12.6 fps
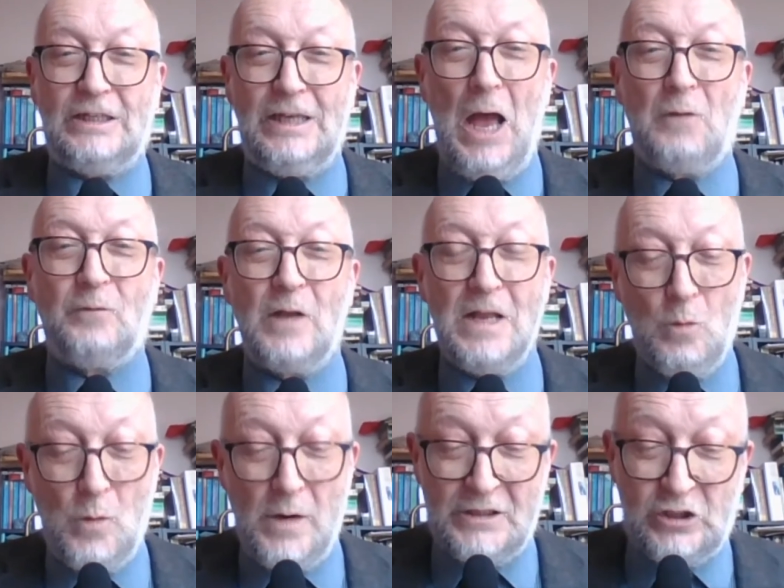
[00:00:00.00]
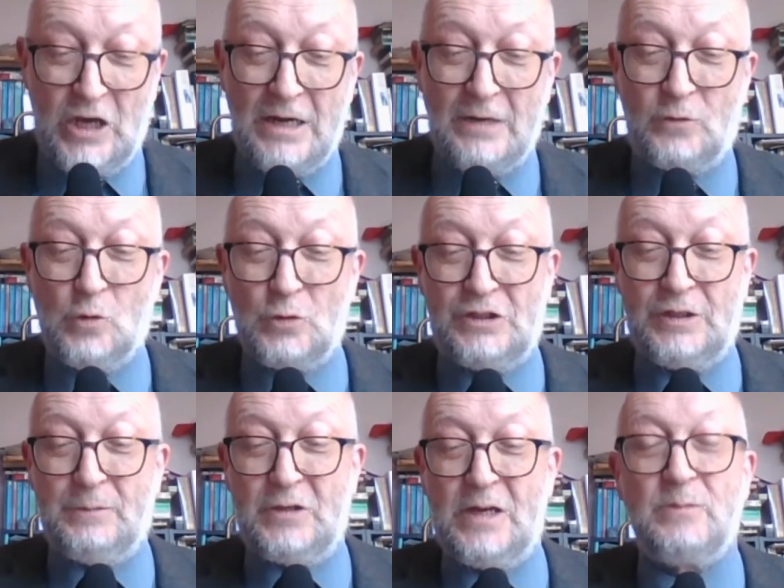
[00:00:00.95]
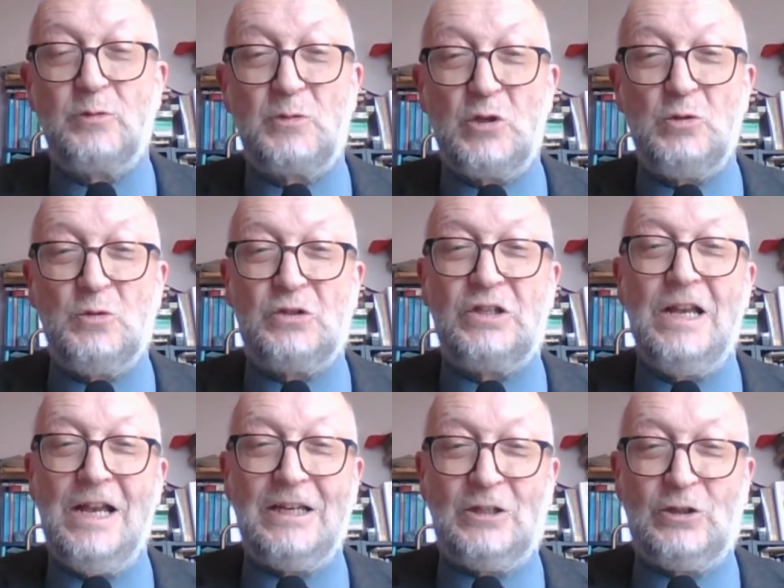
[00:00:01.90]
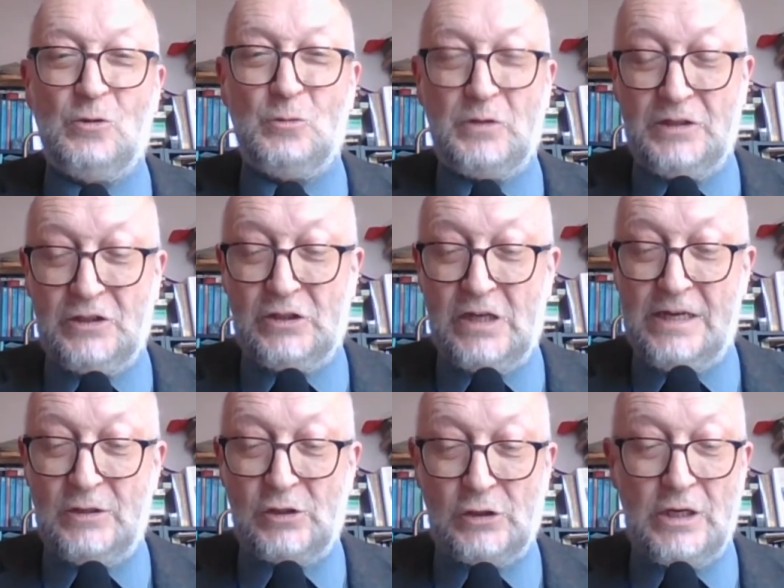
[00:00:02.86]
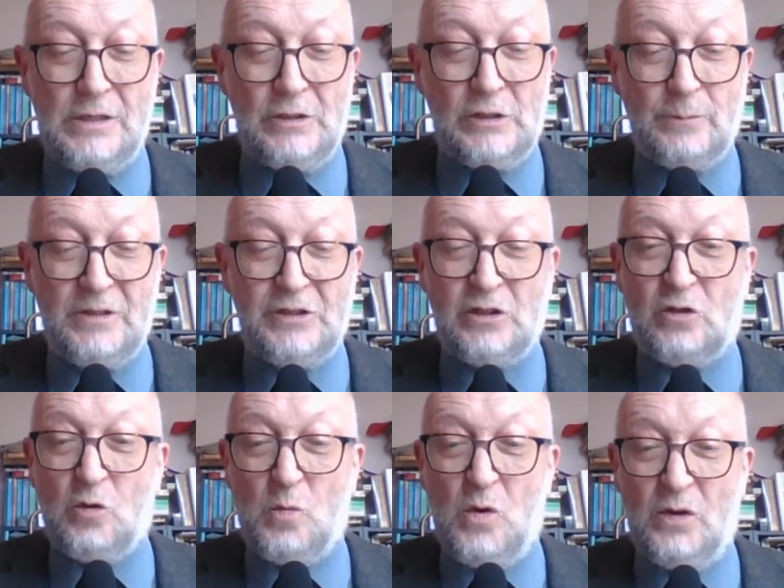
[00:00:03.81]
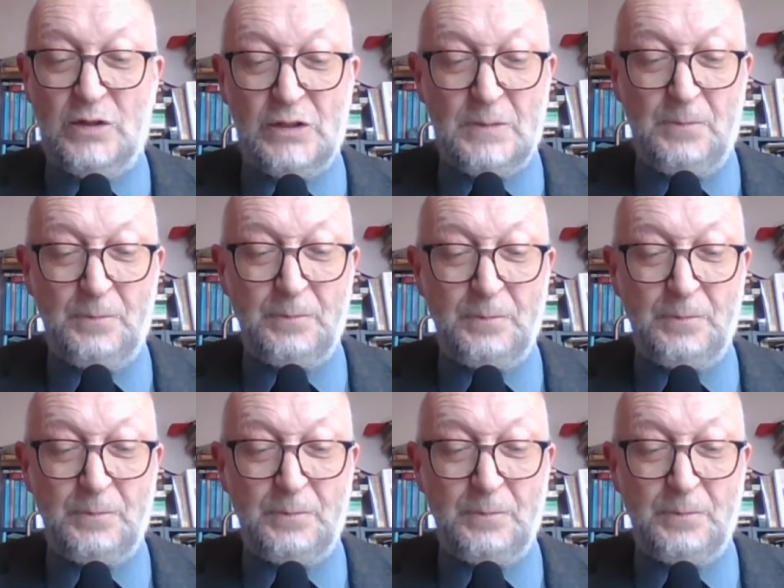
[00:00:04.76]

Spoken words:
love, which can of course sometimes produce exalted states akin to mystical ones.